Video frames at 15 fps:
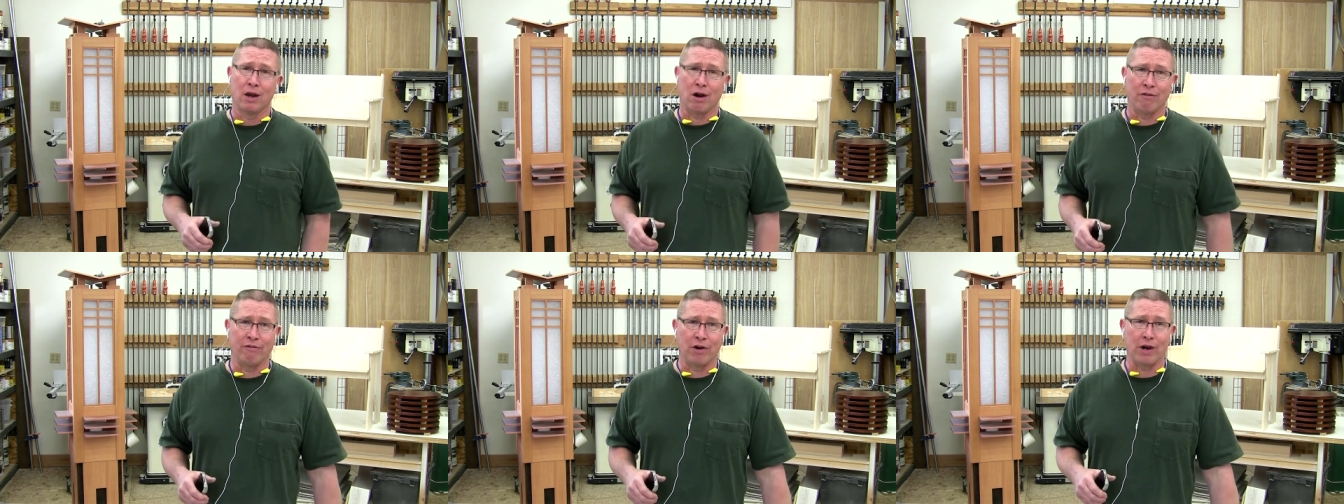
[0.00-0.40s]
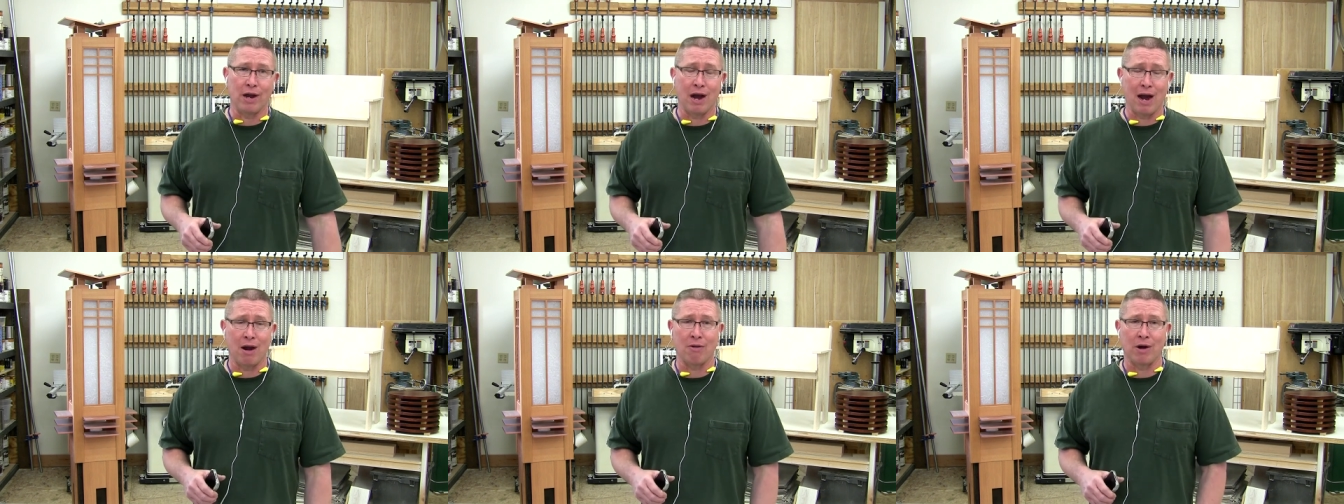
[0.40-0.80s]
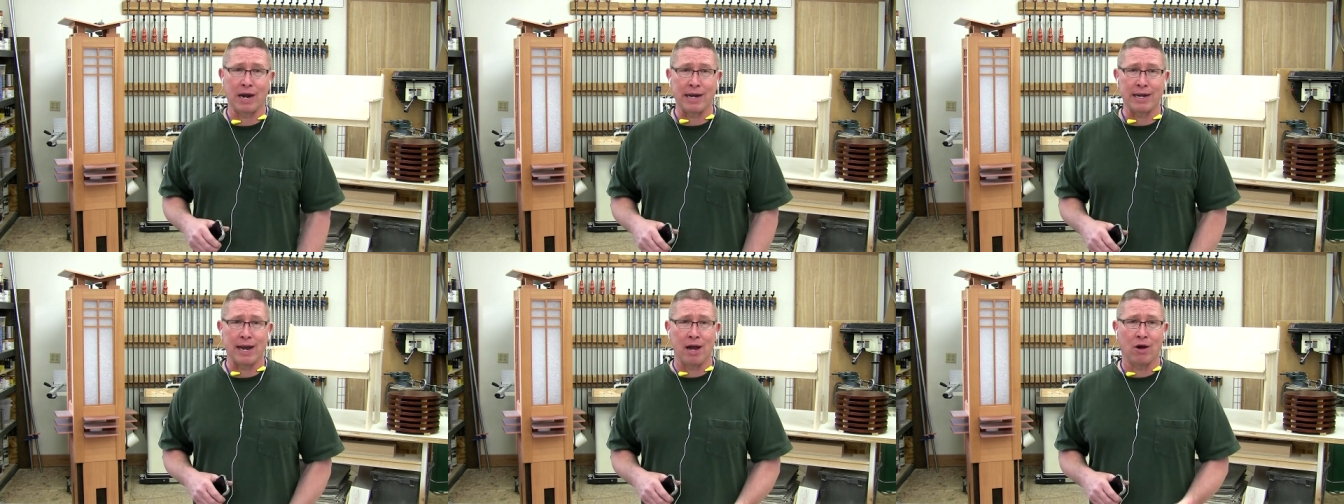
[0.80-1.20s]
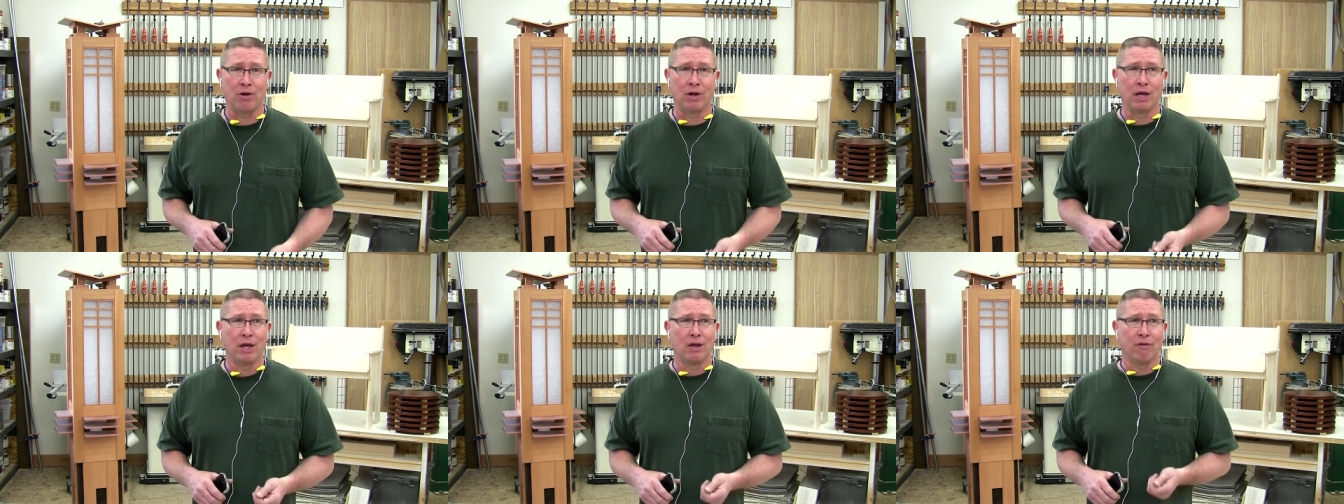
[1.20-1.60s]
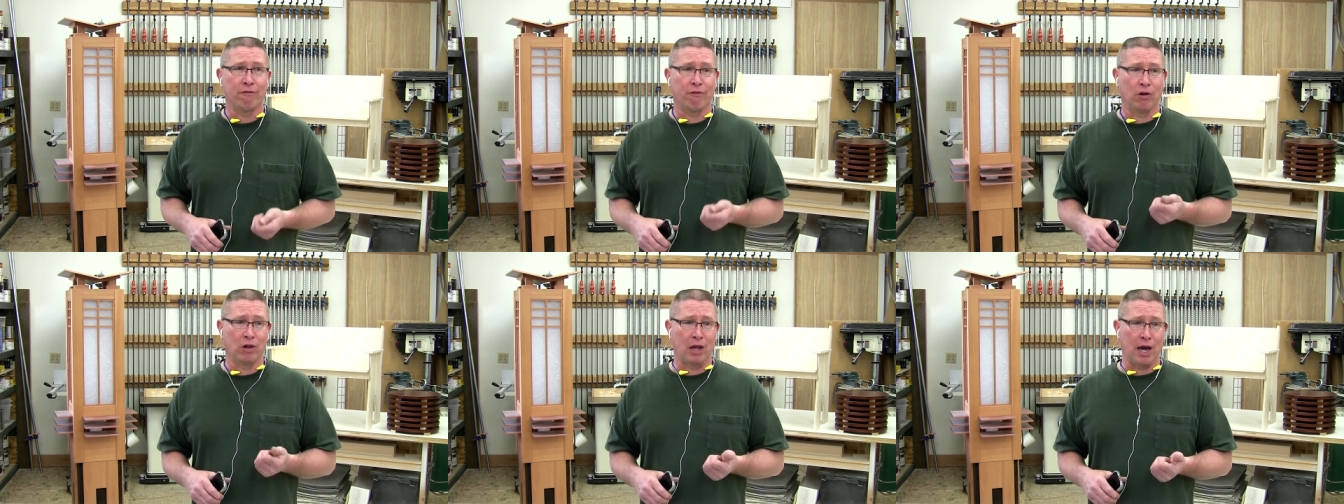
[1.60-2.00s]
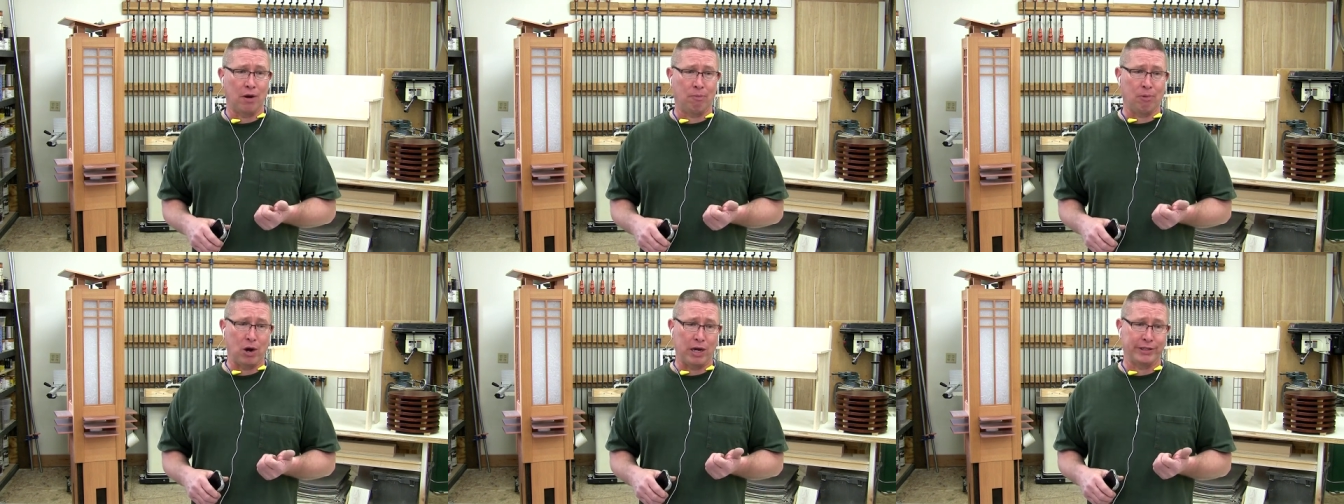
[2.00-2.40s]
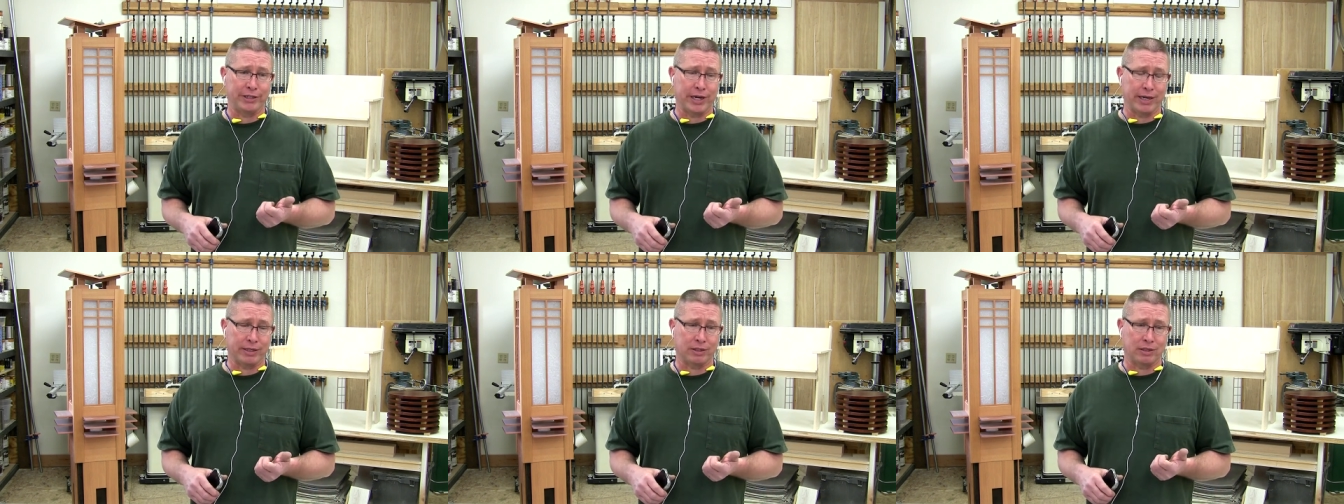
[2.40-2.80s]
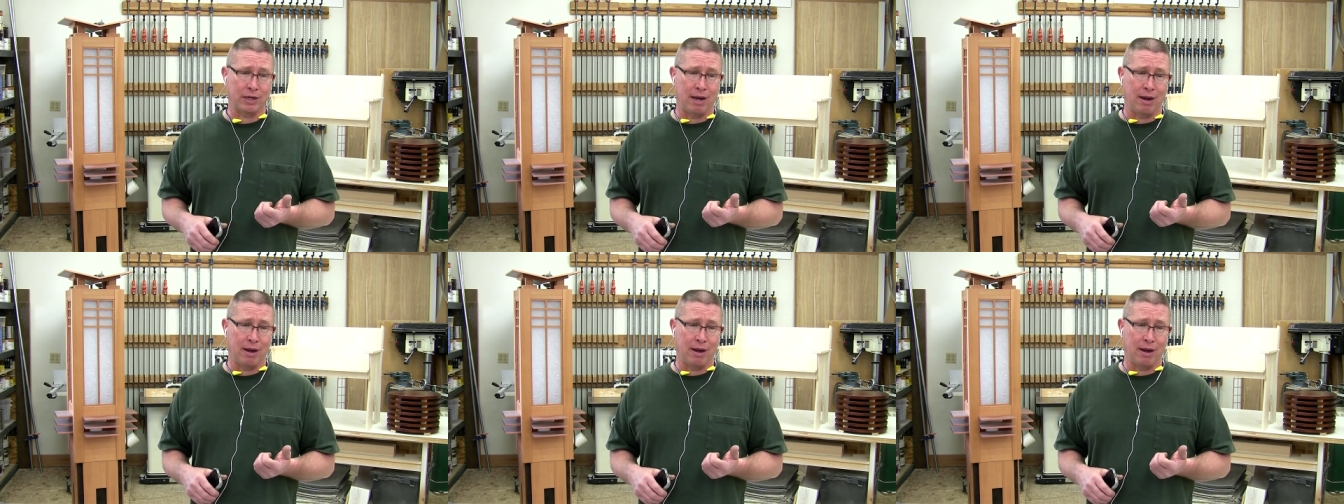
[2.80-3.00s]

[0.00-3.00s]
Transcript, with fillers: are very hot right now for a lot of projects.